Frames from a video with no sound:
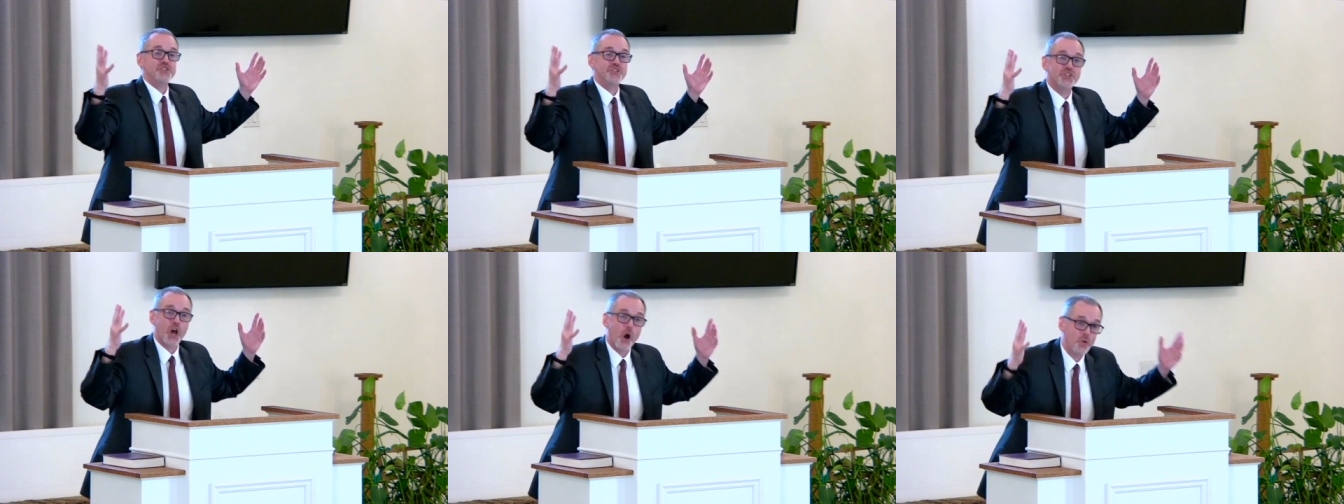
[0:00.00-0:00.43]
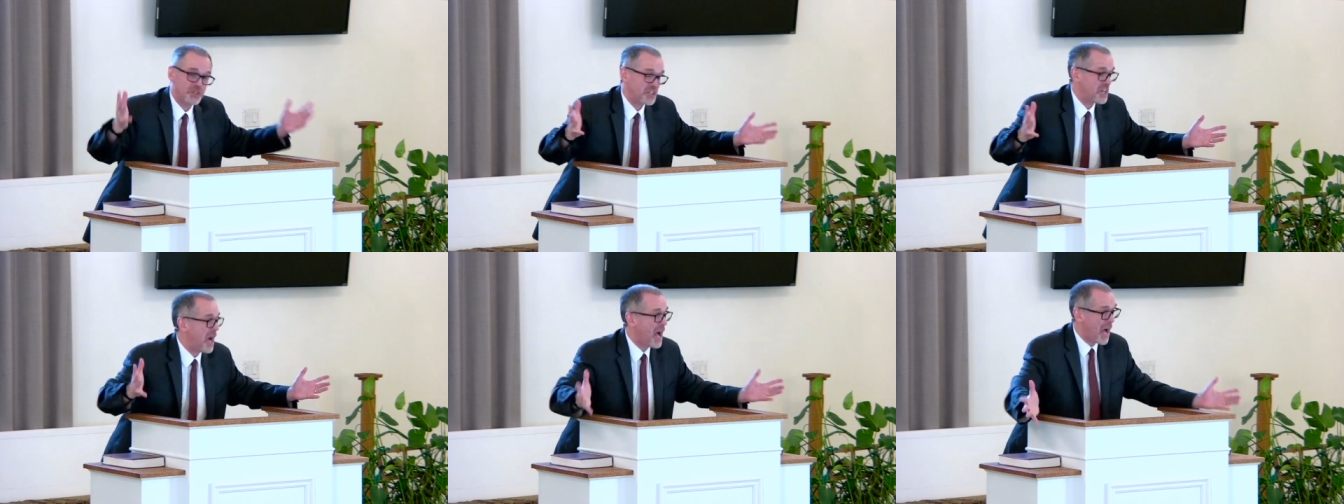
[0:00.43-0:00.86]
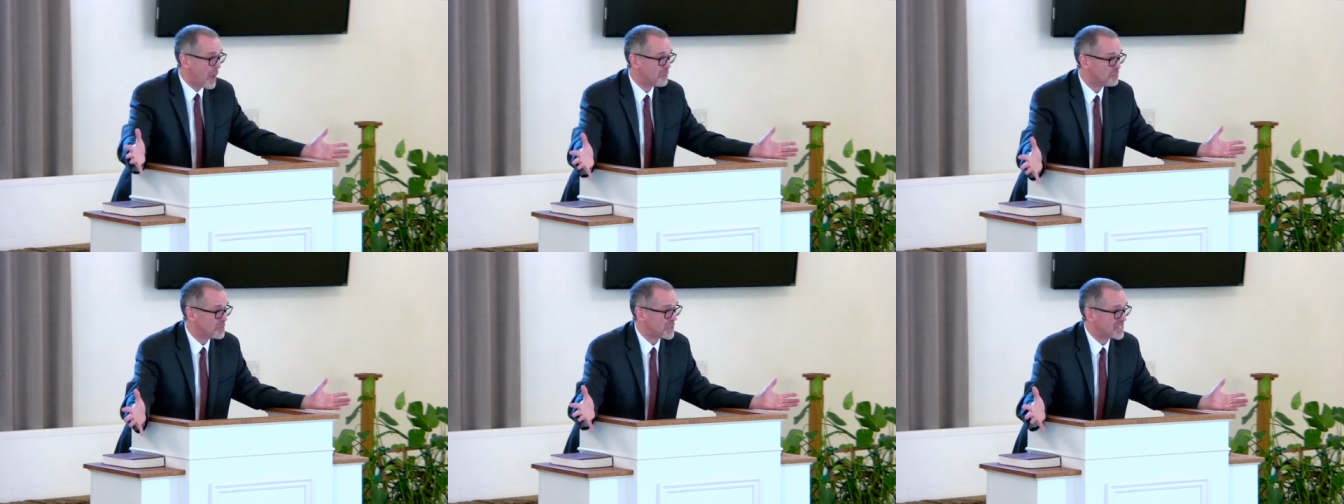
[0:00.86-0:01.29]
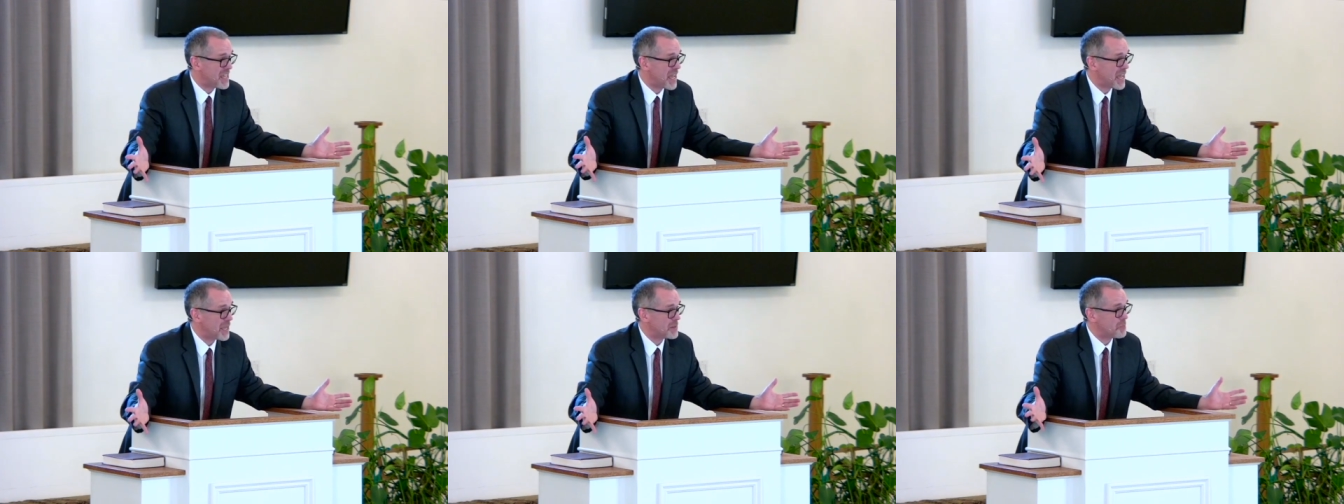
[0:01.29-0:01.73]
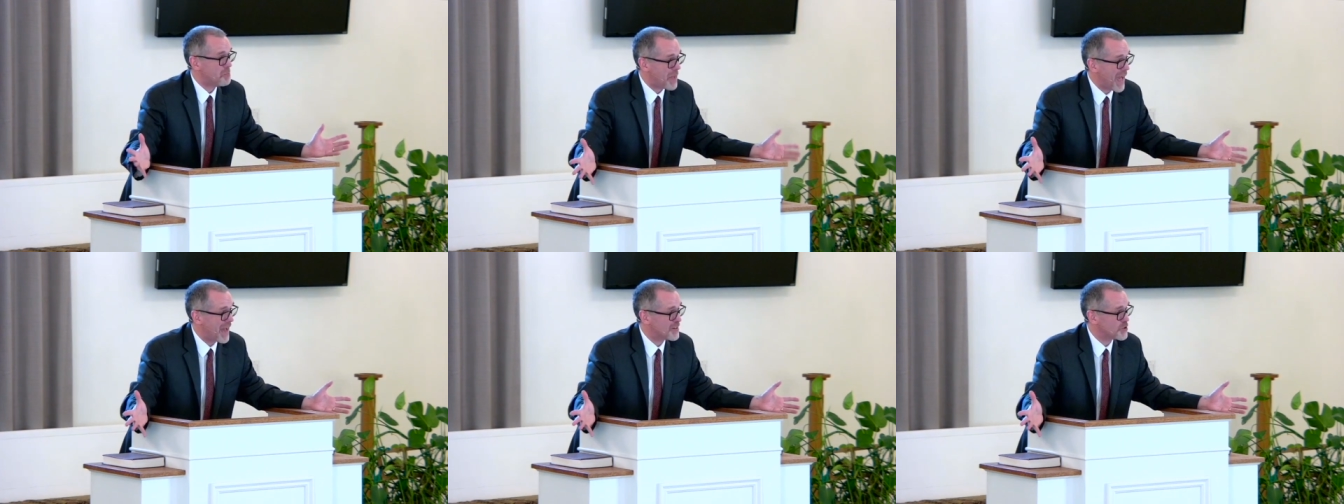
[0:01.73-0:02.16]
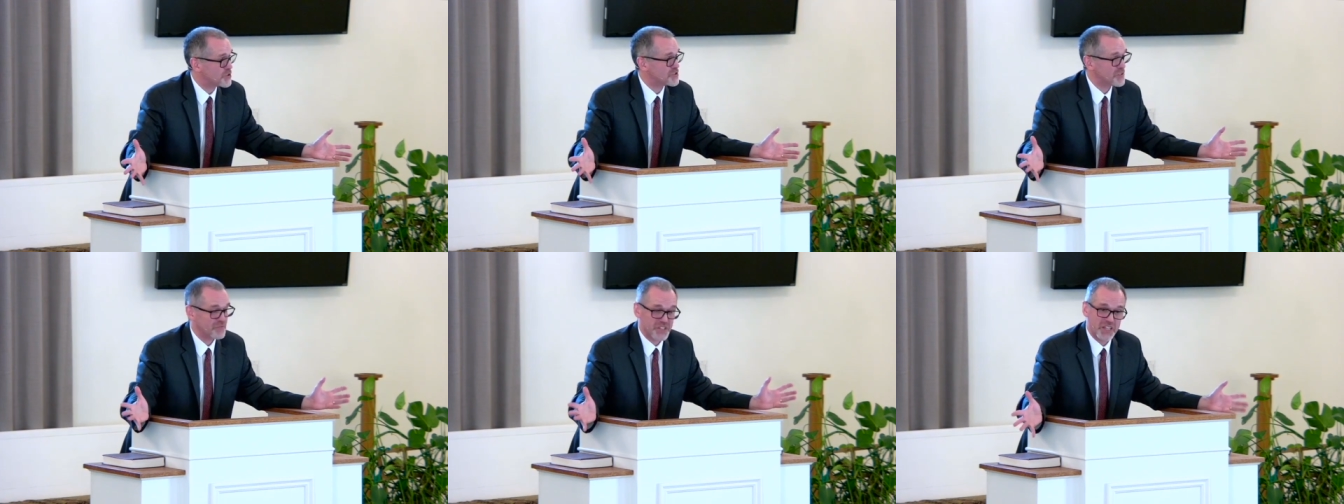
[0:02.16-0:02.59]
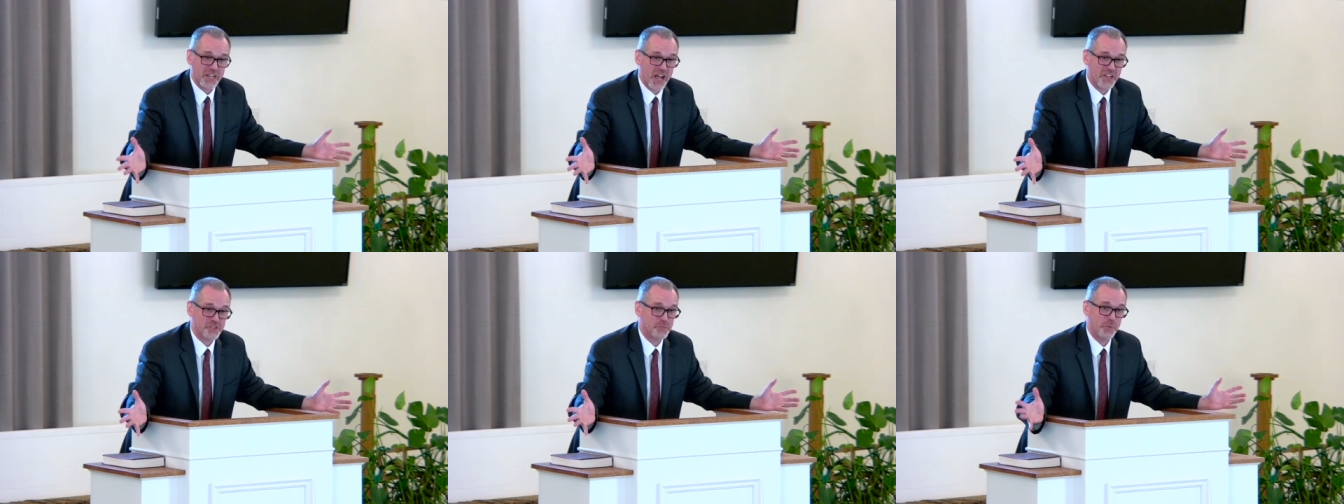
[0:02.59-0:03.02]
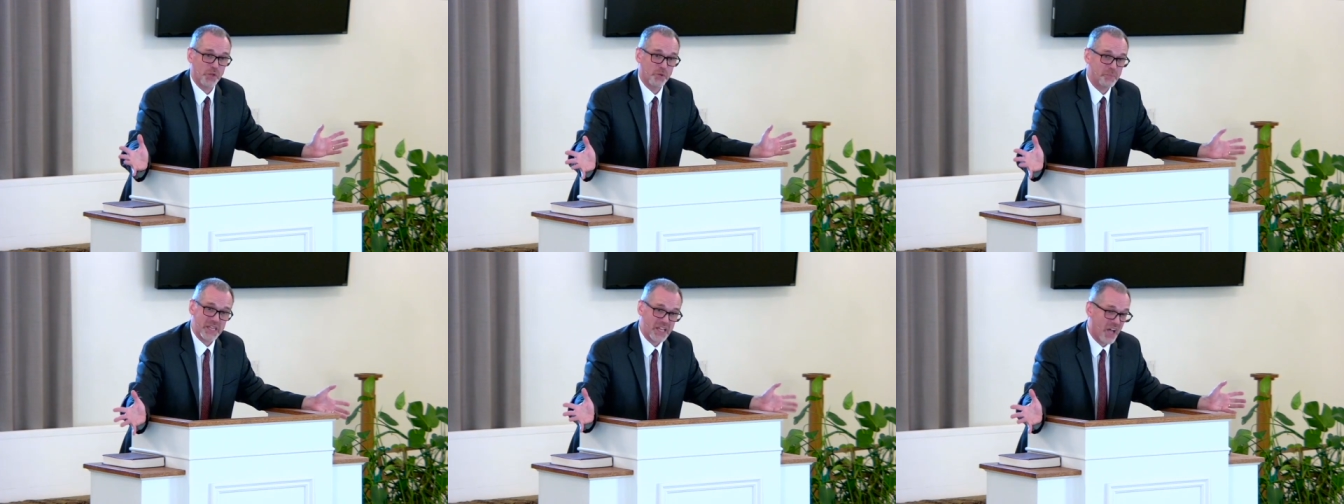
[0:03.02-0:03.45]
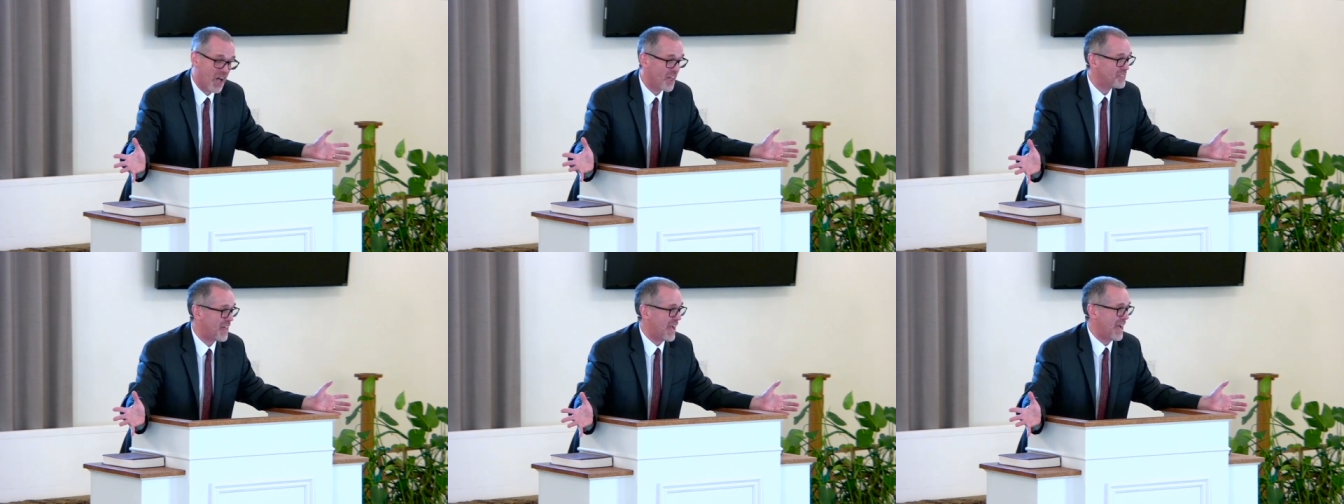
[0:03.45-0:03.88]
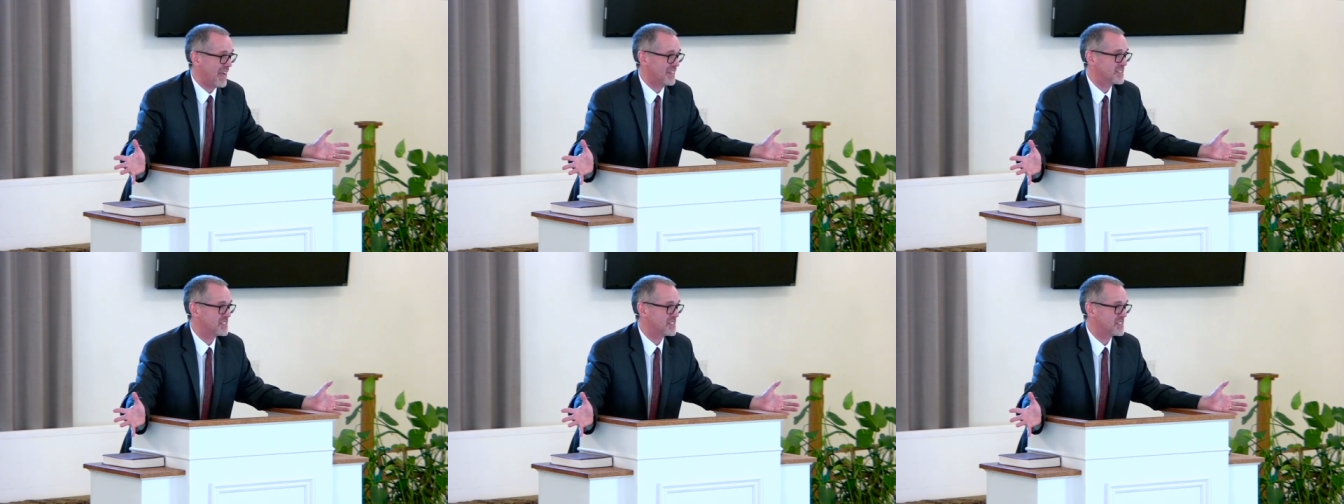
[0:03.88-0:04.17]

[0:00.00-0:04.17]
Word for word: Don't complicate matters of the gospel beyond that.